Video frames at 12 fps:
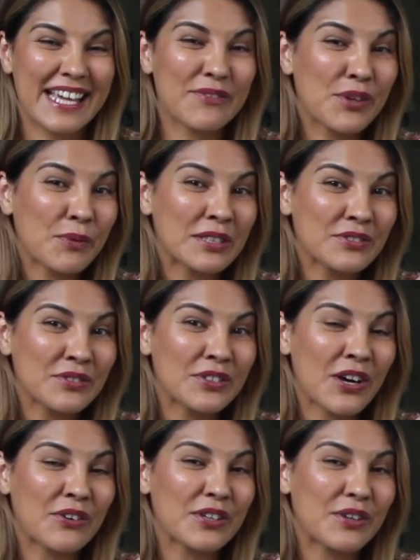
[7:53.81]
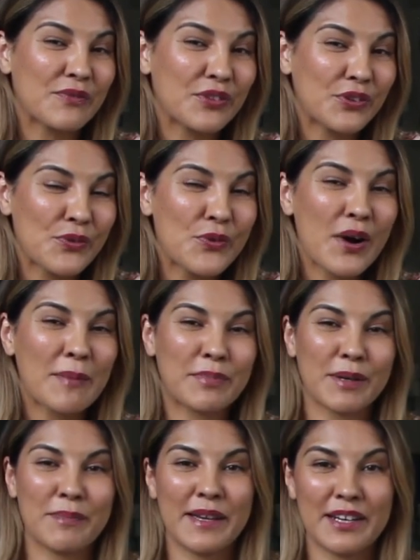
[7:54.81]
If you want to know if you are
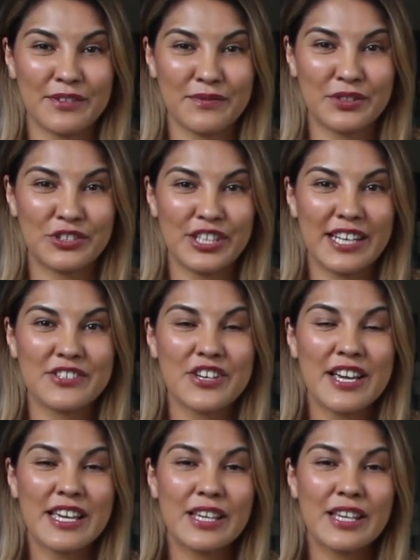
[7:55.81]
prepared for change,